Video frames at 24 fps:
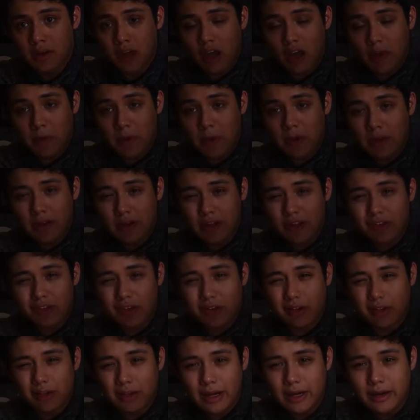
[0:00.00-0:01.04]
Apparently it's in
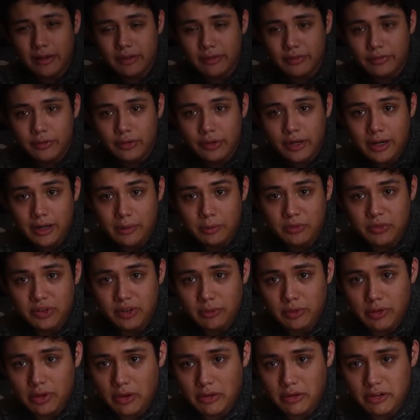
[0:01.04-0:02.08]
a lot of the food items that
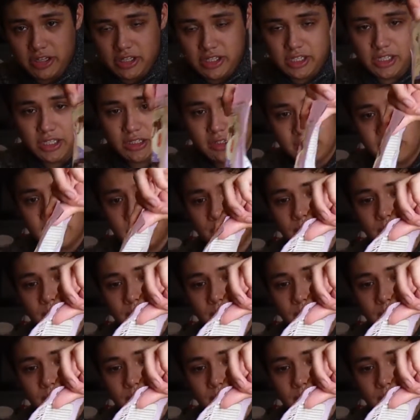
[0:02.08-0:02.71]
we already eat,